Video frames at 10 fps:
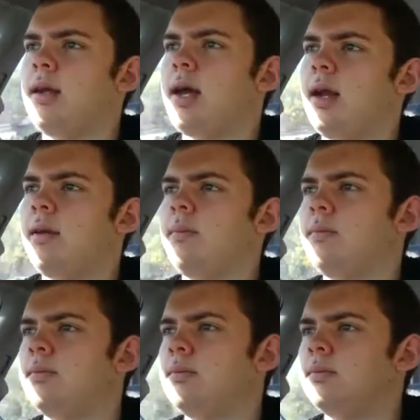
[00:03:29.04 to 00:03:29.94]
Hannan,
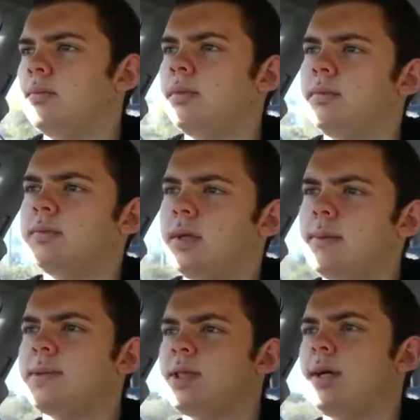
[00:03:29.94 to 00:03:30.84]

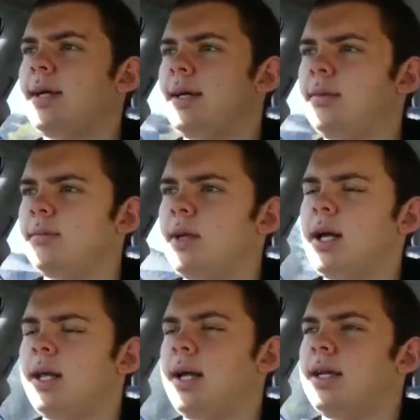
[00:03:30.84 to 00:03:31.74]
I'm sorry,
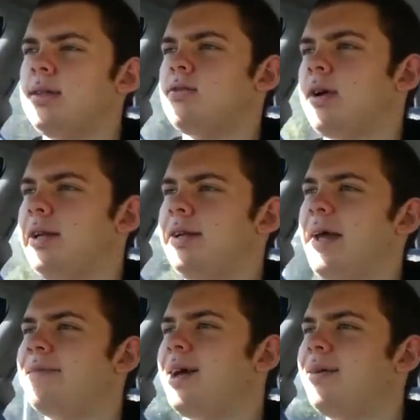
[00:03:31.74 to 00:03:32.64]
Harley, I didn't write your
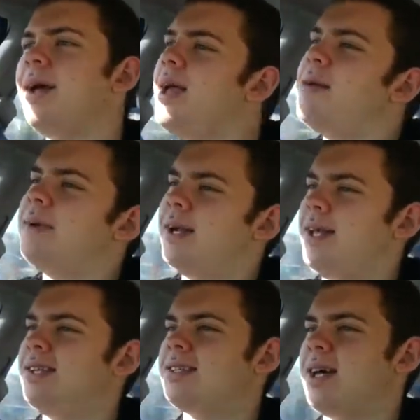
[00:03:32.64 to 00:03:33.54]
name down, but
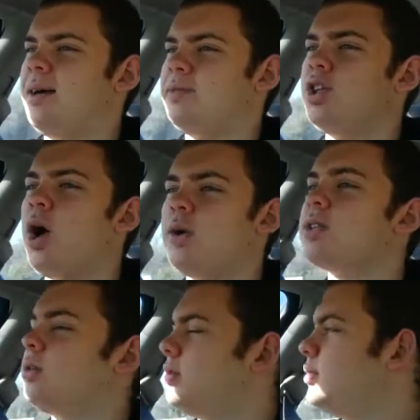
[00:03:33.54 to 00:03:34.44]
his show is
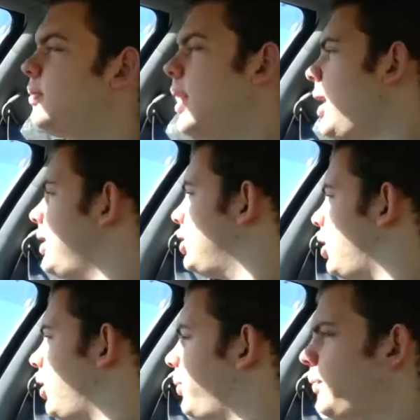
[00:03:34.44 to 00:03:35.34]
called Marley Show.